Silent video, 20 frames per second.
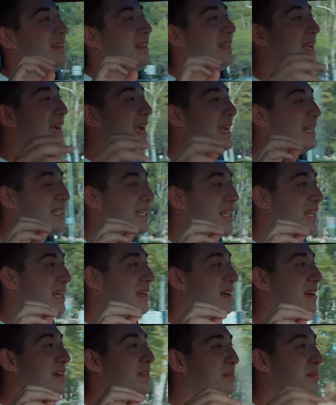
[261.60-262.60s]
the
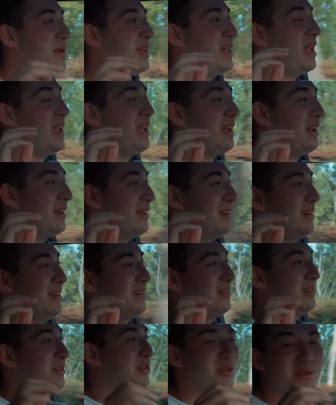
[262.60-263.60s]
idea of being
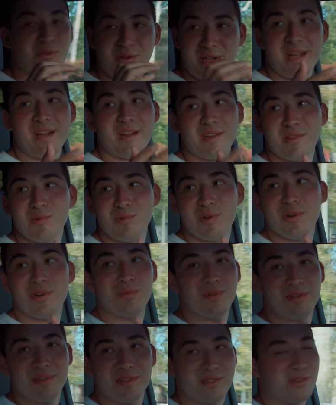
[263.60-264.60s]
the true king of the
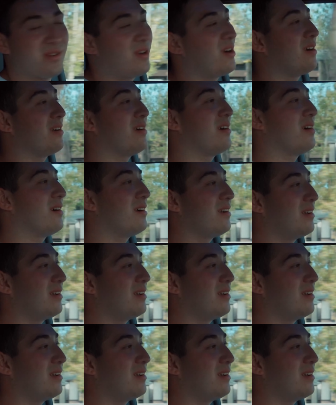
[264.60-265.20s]
road with this car, huh?